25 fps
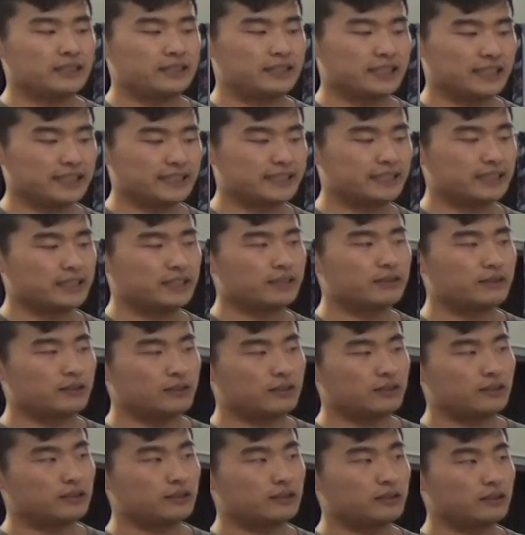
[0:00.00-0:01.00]
just
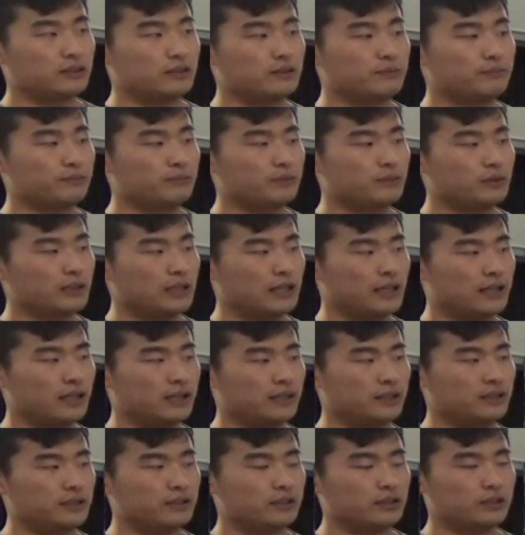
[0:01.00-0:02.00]

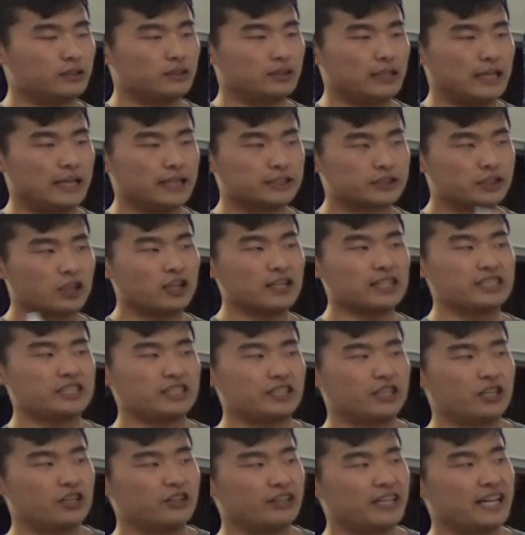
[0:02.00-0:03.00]
as long as
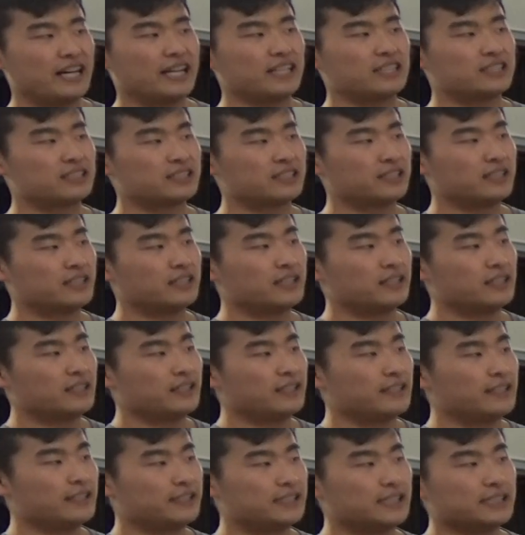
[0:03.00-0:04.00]
you know that
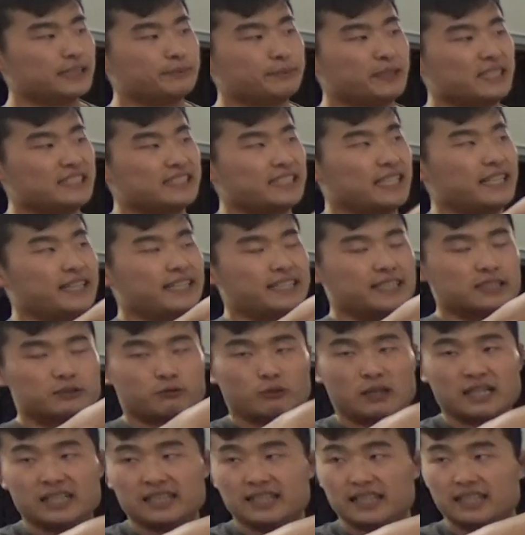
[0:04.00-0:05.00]
it just means that there's one